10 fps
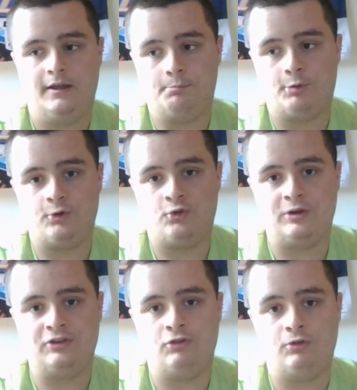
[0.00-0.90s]
Martin
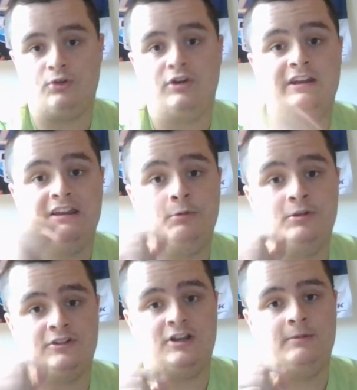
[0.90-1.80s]
Truex Jr., he
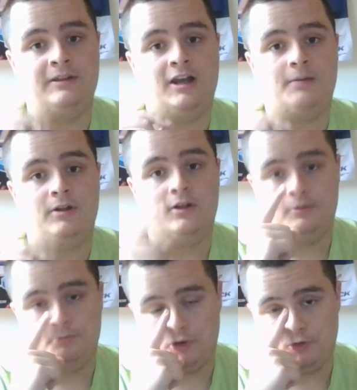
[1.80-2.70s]
was coming up.
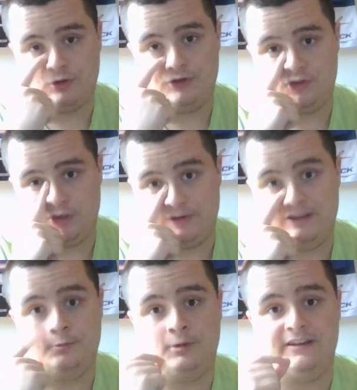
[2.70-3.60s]
Martin Truex Jr.,
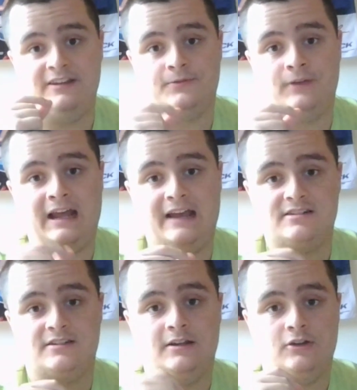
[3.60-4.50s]
he's fast.